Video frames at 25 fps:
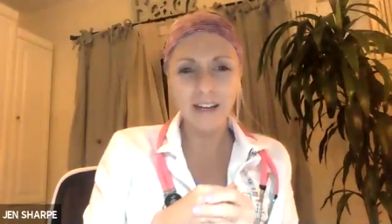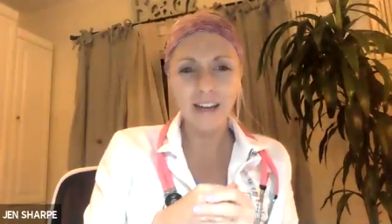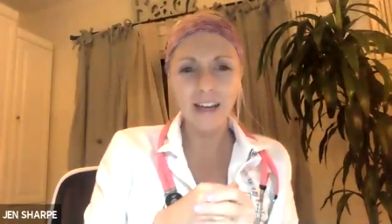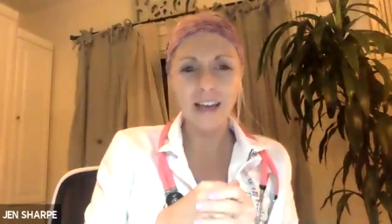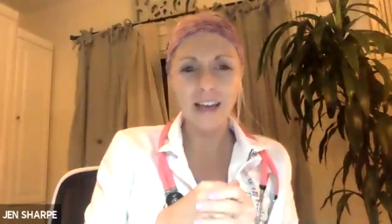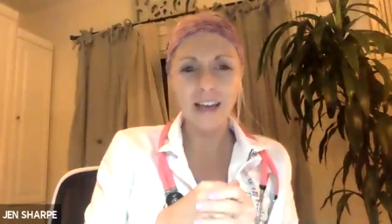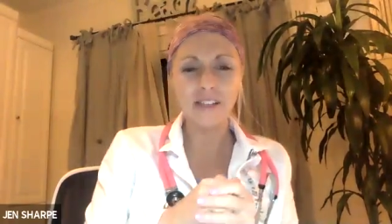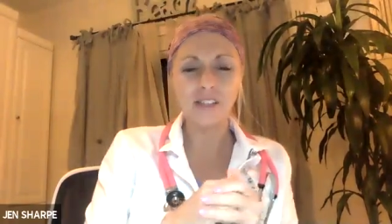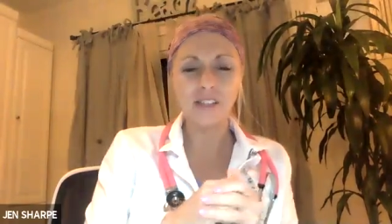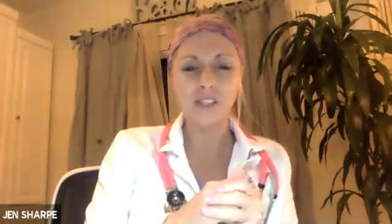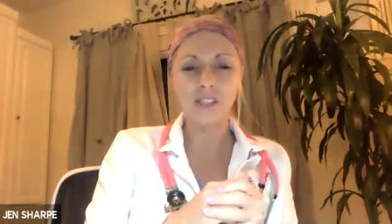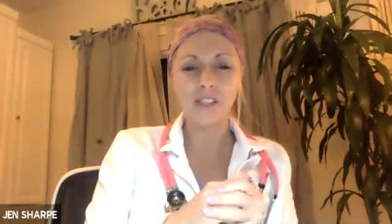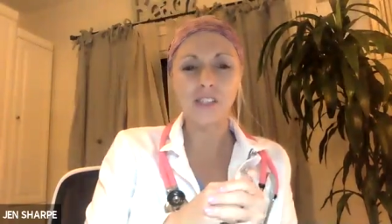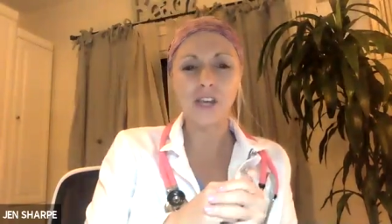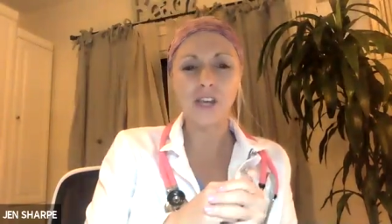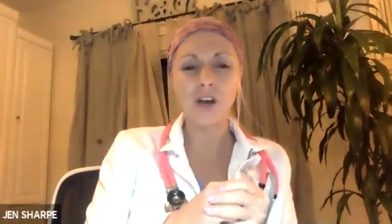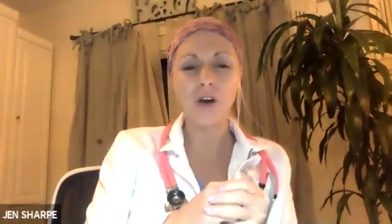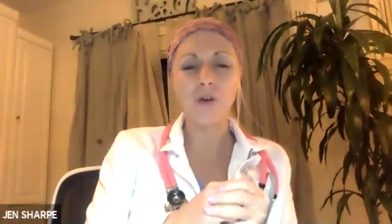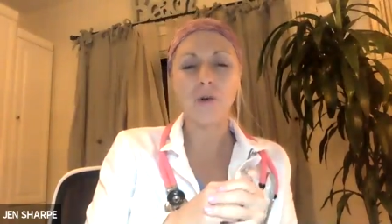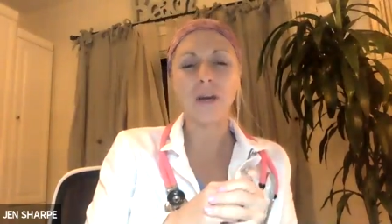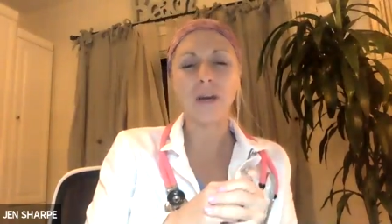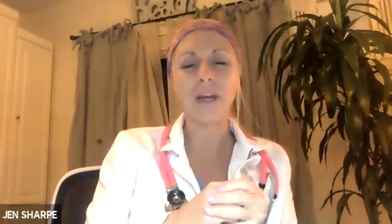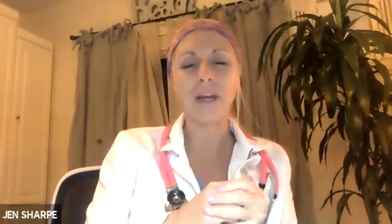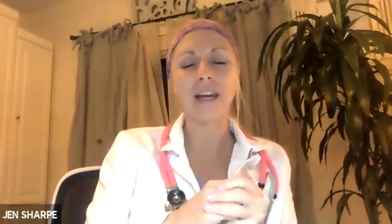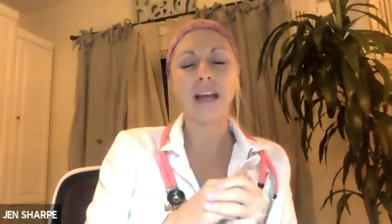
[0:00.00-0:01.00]
And
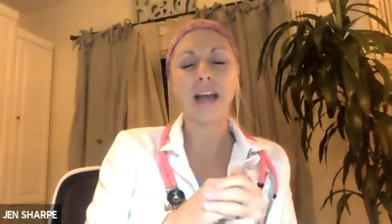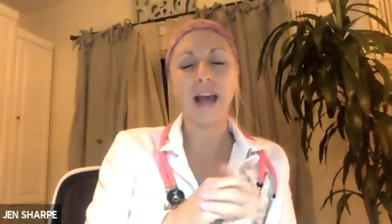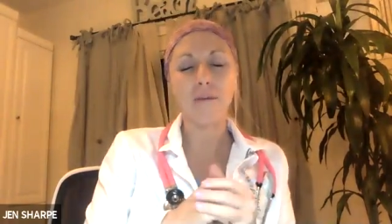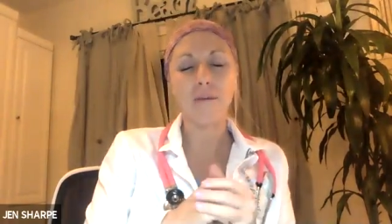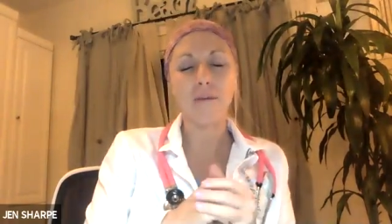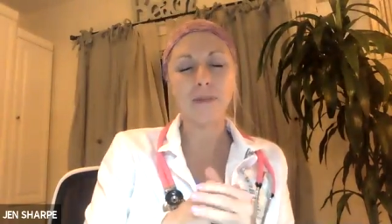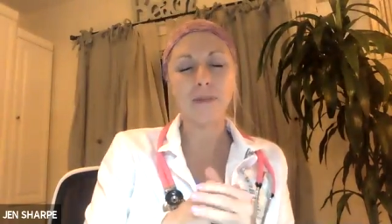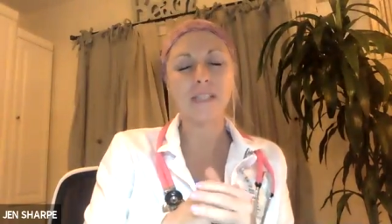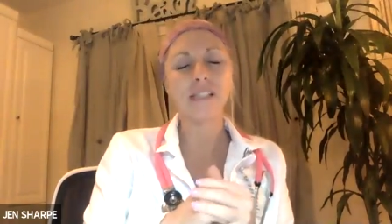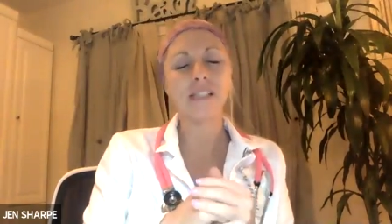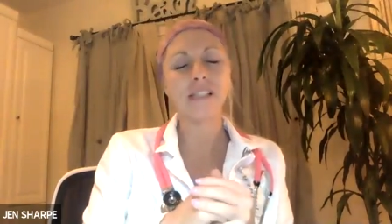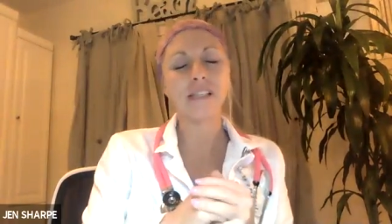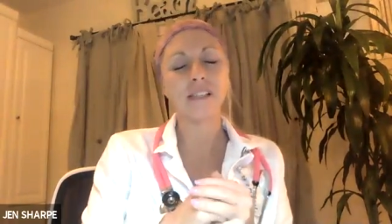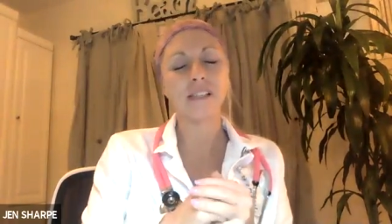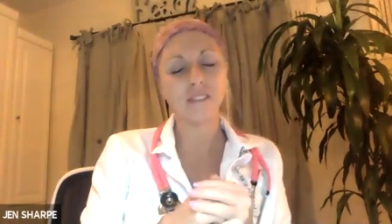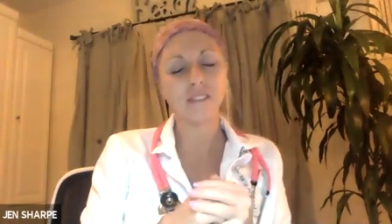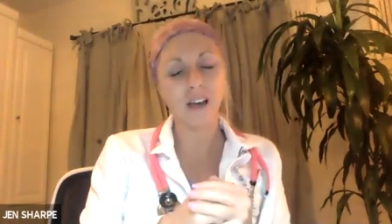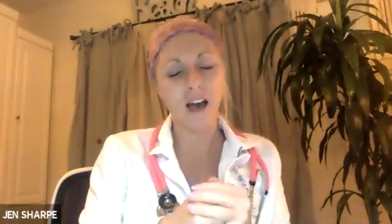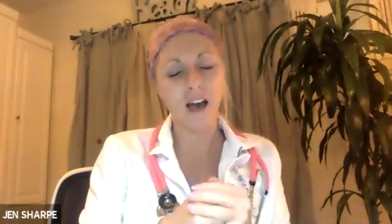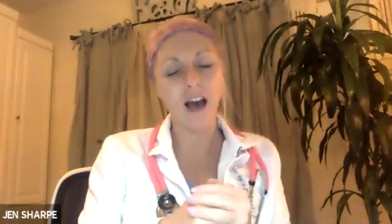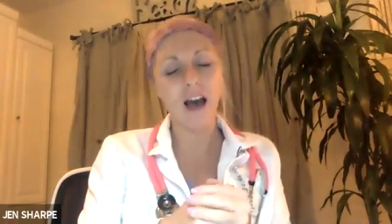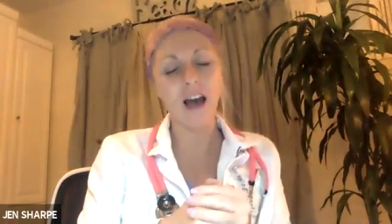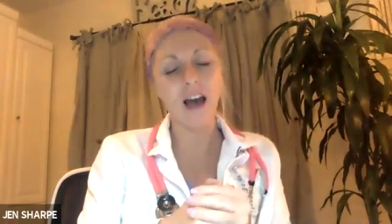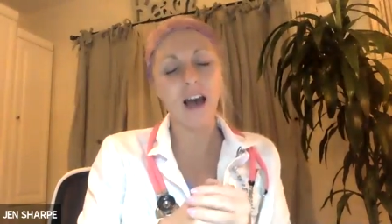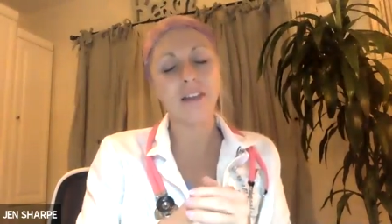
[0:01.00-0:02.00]
so it happens a
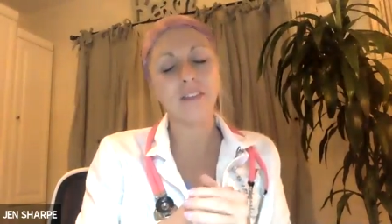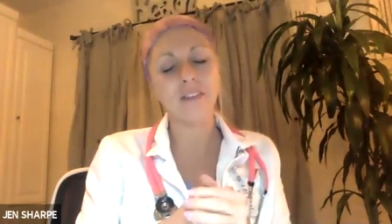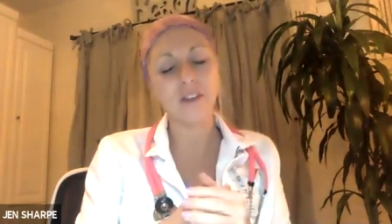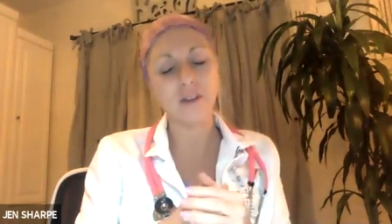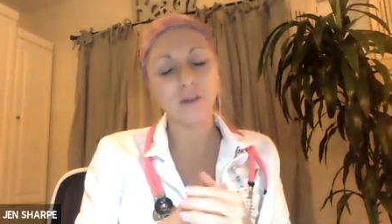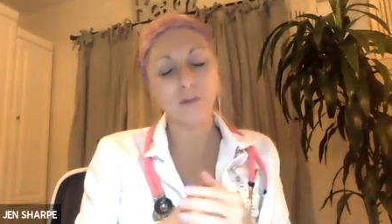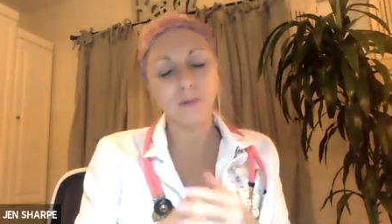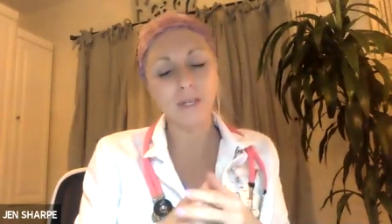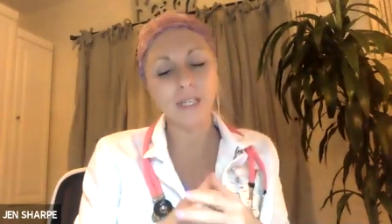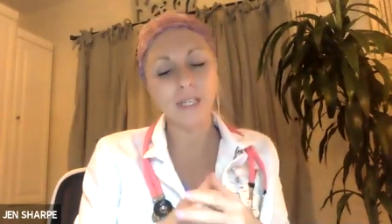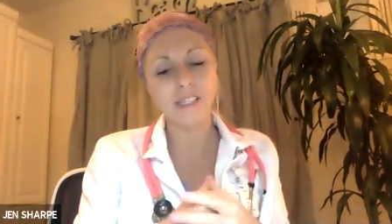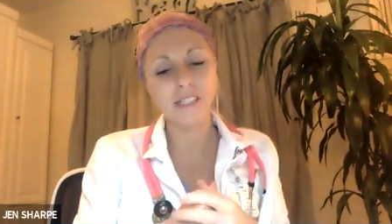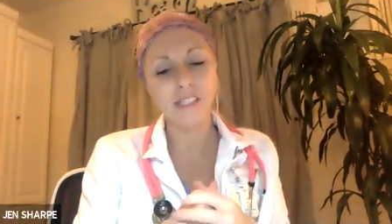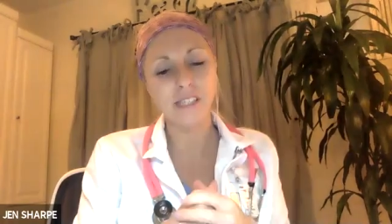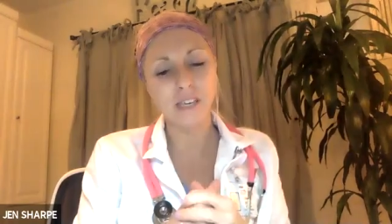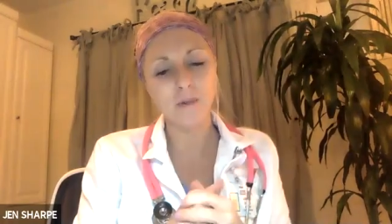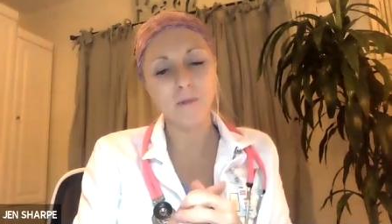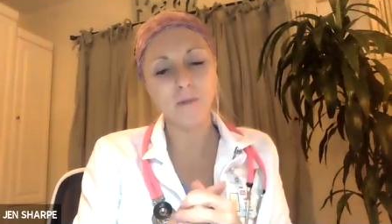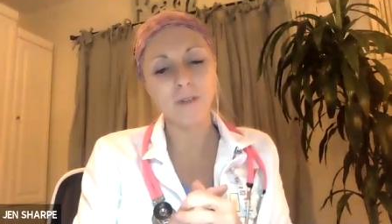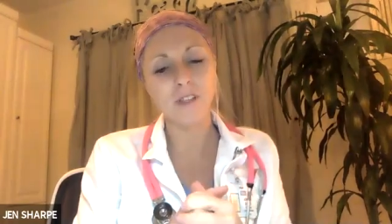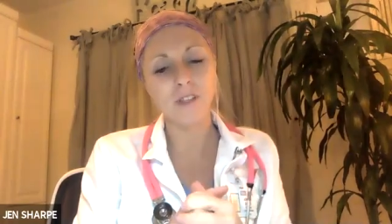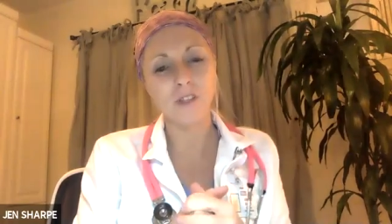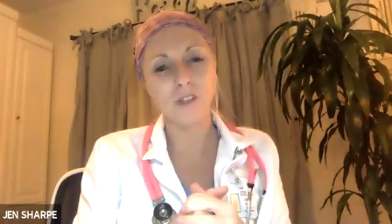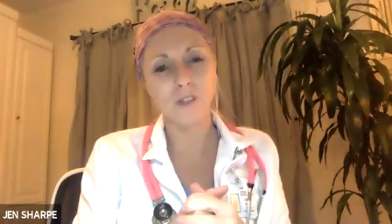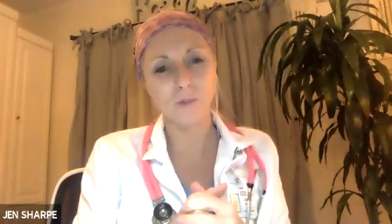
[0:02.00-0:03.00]
lot that we see
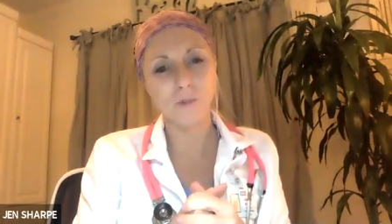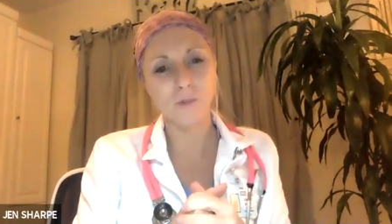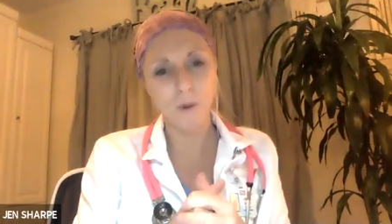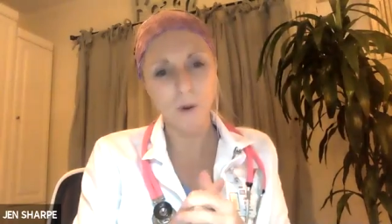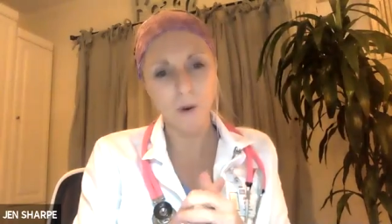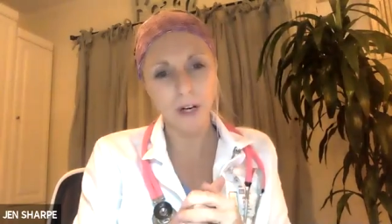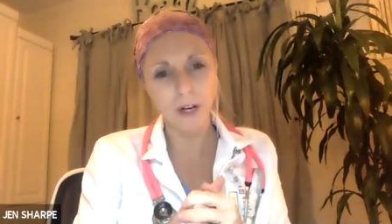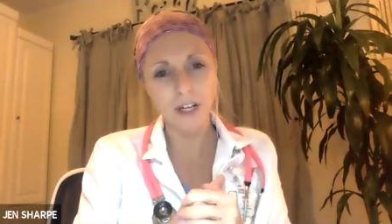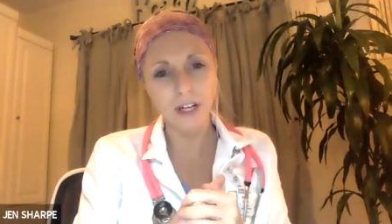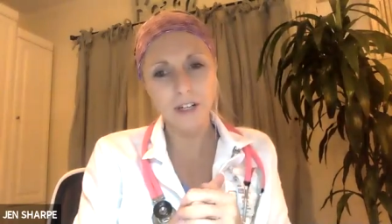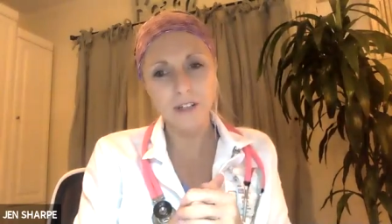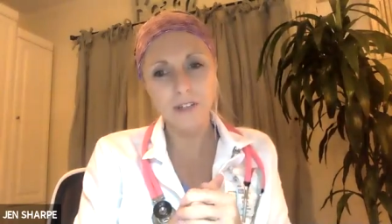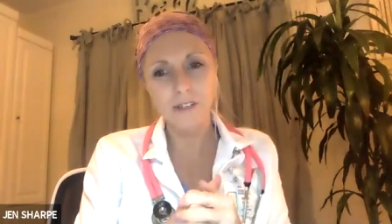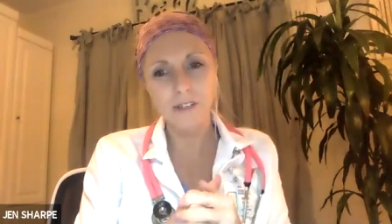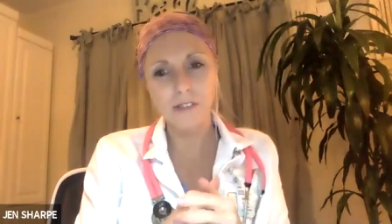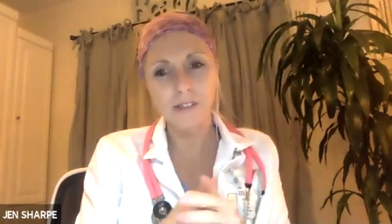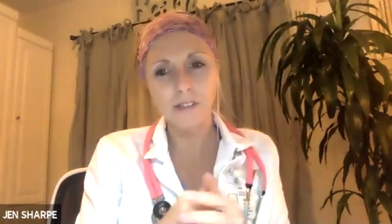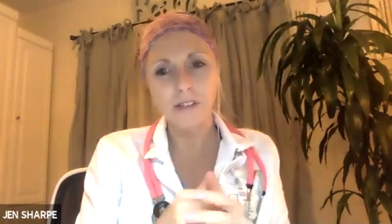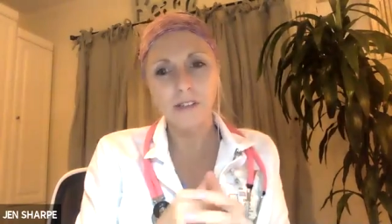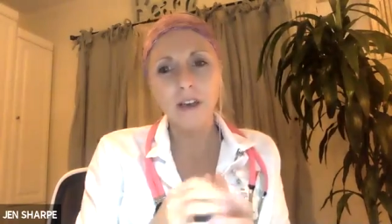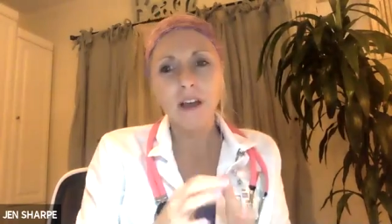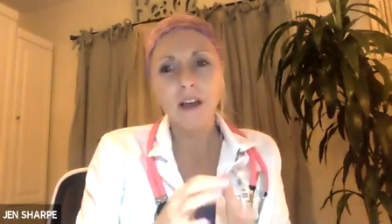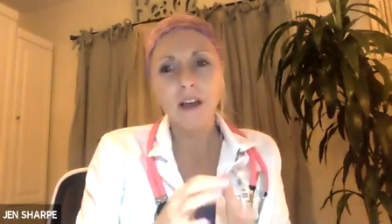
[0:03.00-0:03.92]
with smokers.